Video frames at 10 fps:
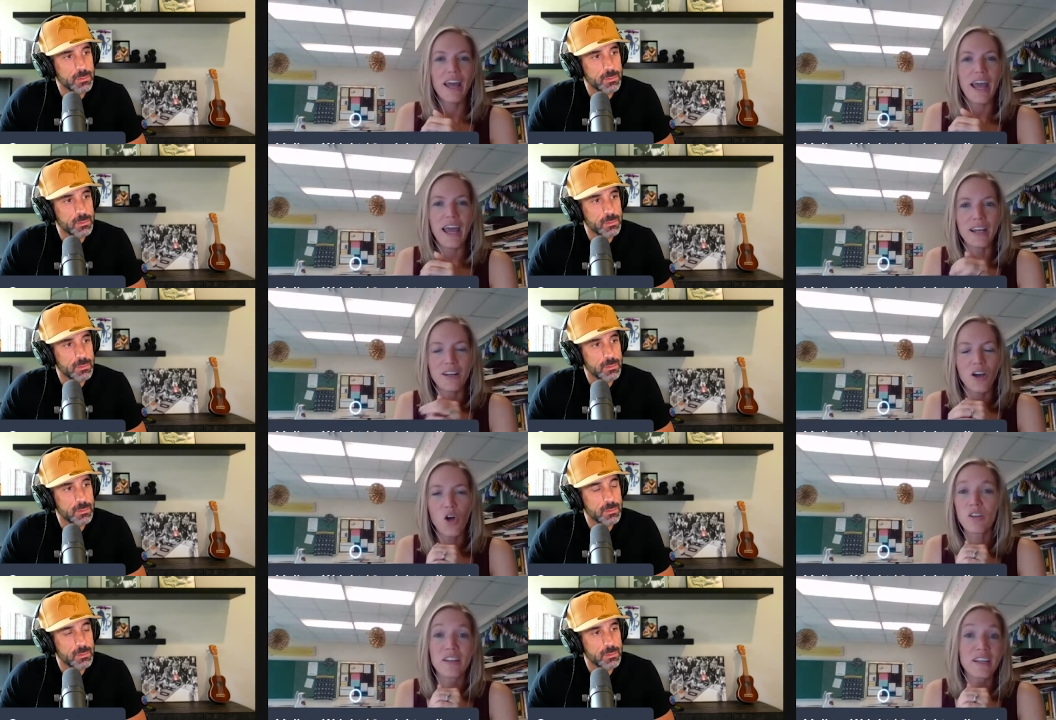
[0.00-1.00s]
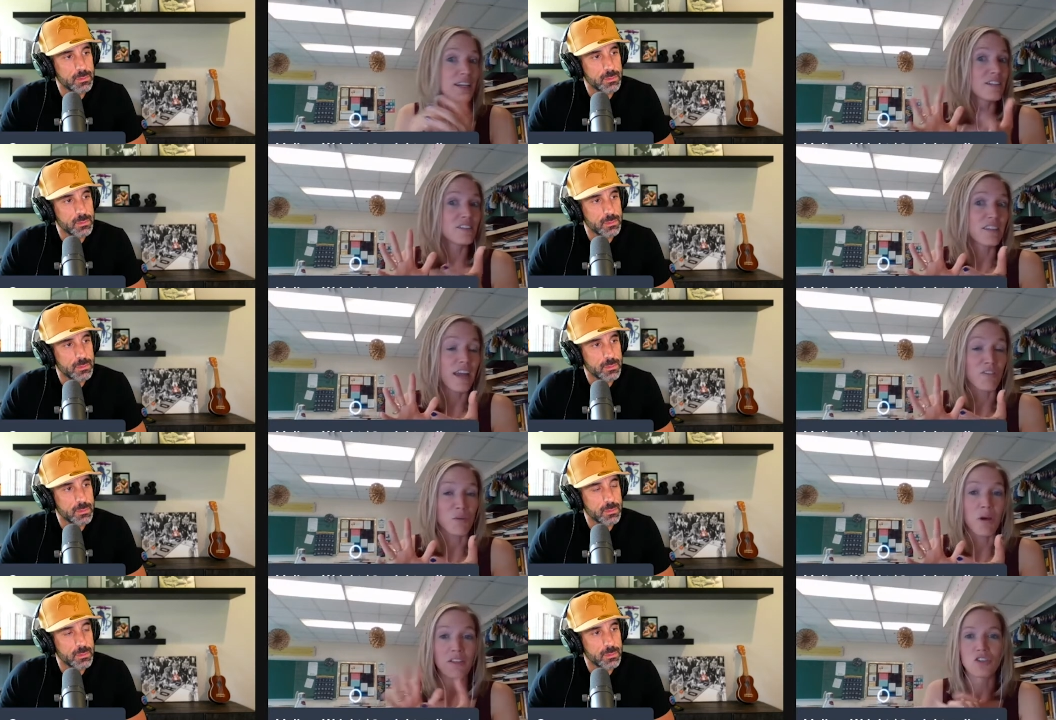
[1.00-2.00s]
Speaker 1: And all of the, it is every
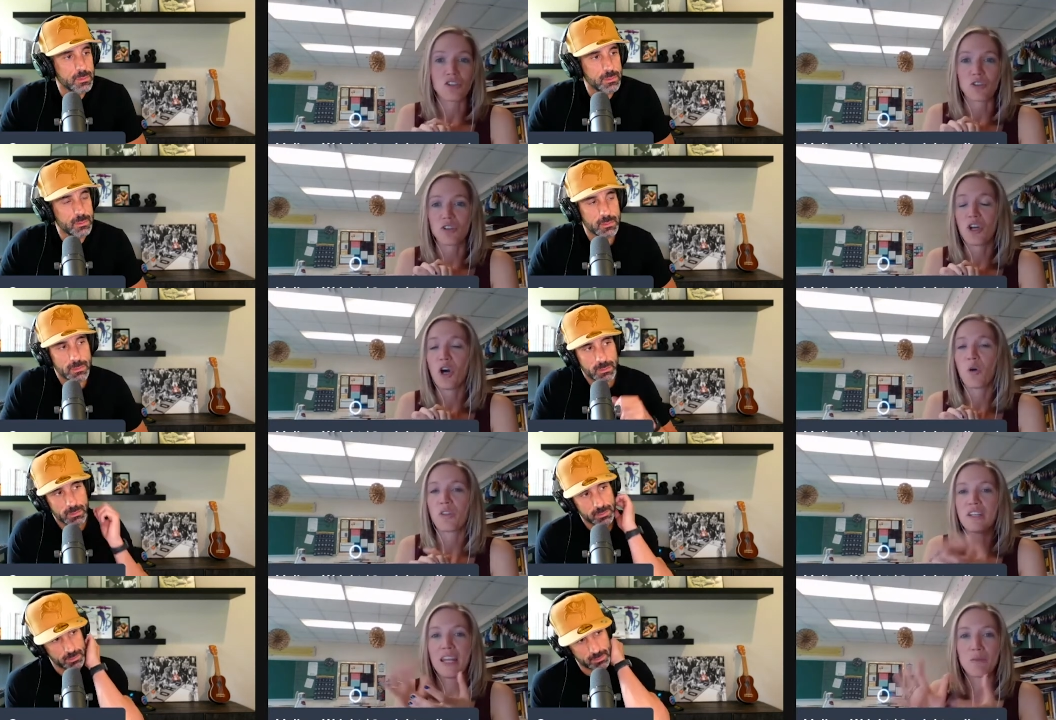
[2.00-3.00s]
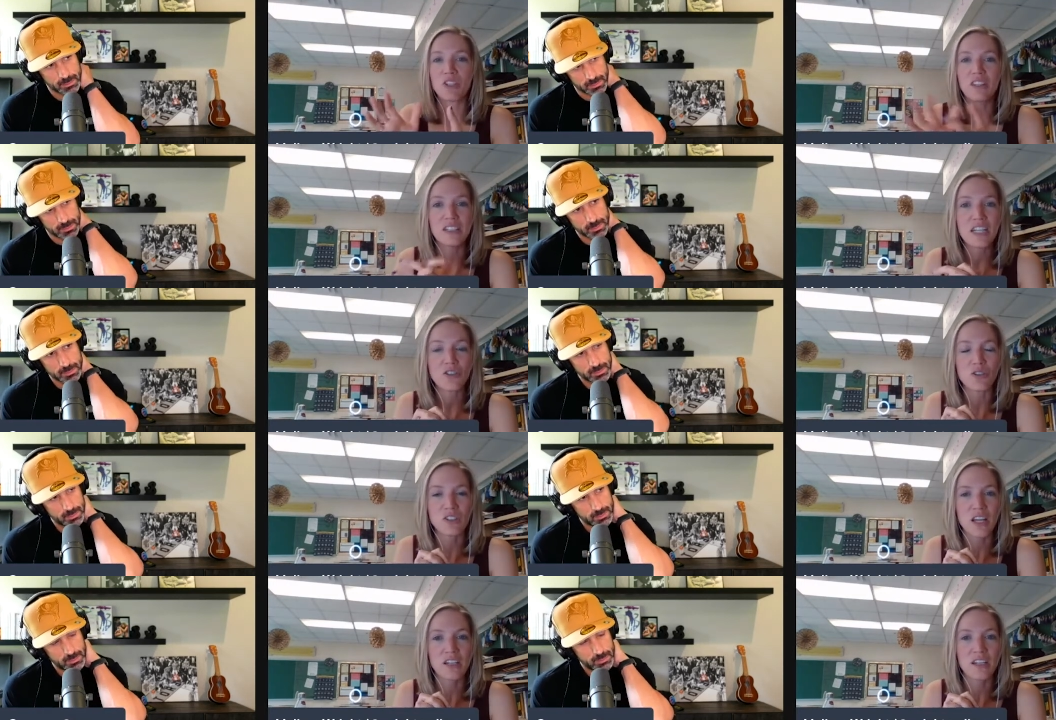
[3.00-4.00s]
month, just so you know, the names that the teachers
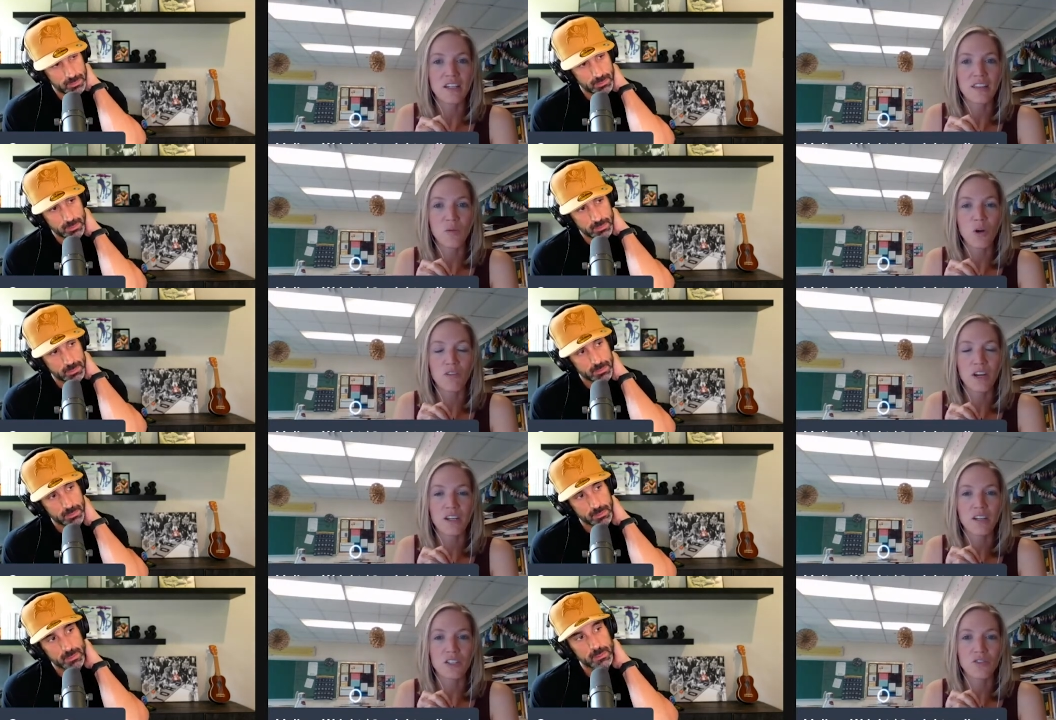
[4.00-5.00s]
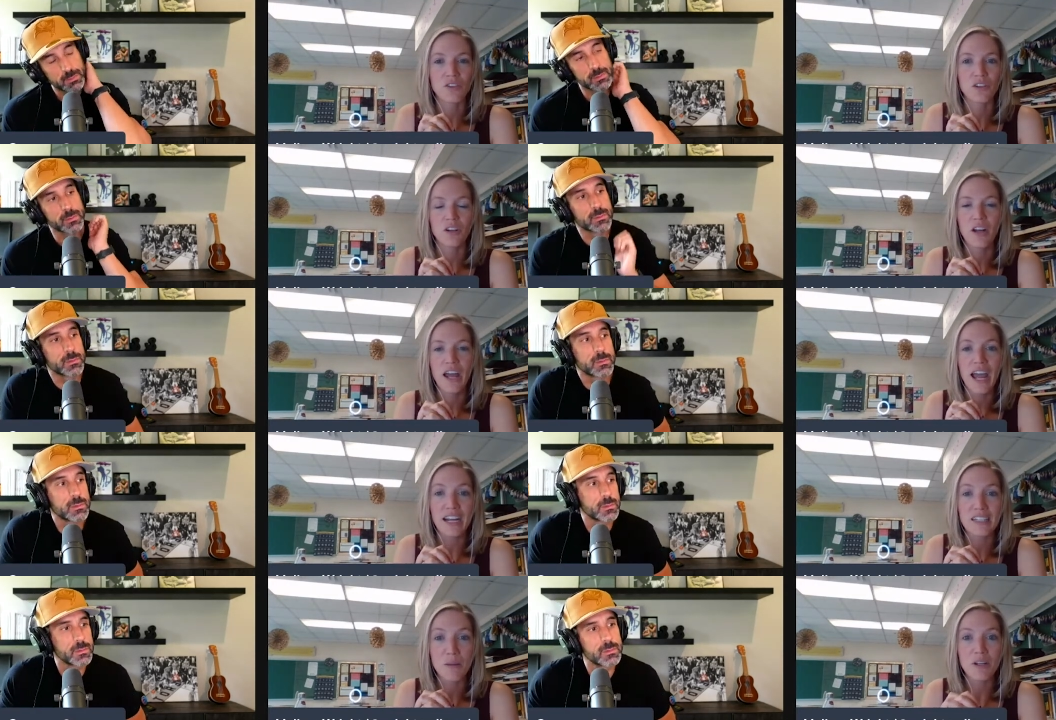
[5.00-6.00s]
send in that they want to recognize for
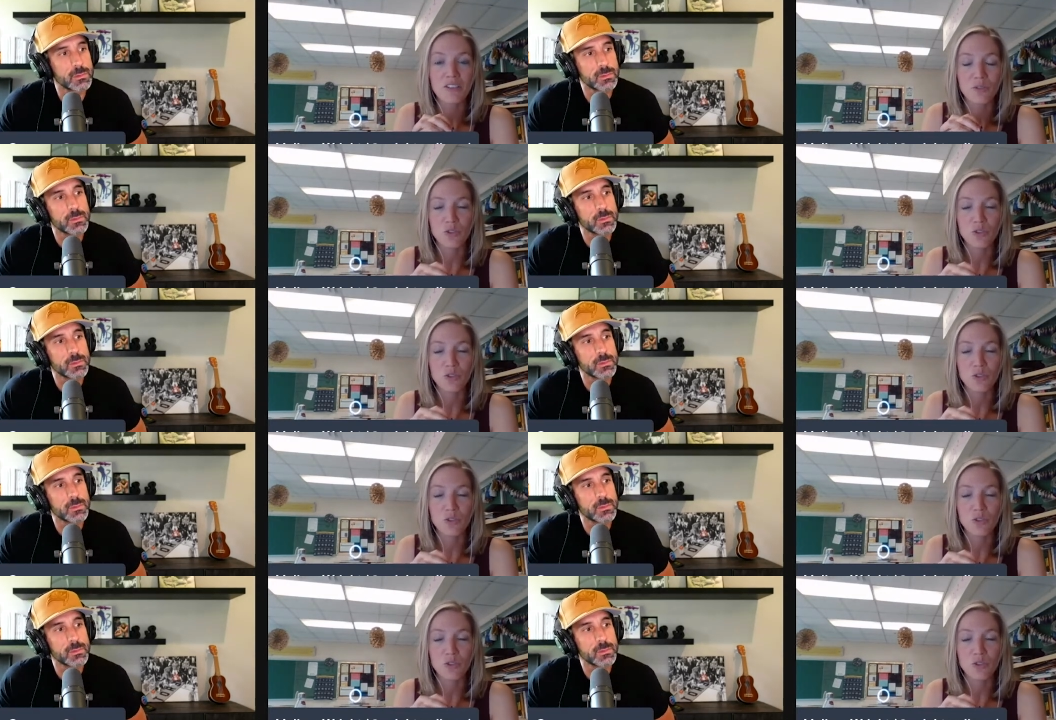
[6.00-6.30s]
academics, those